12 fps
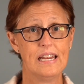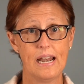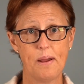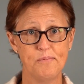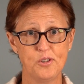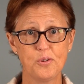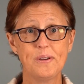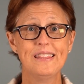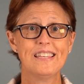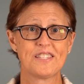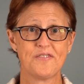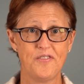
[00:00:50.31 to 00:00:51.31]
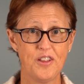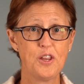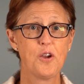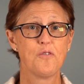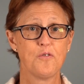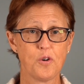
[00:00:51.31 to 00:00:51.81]
and I'm doing this
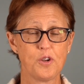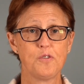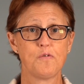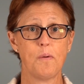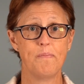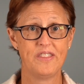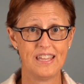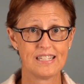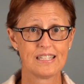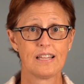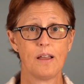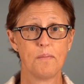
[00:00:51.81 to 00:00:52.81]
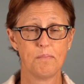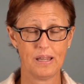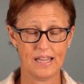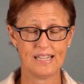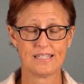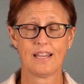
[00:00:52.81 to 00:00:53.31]
video for you from this
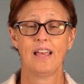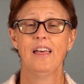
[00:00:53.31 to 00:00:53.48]
place.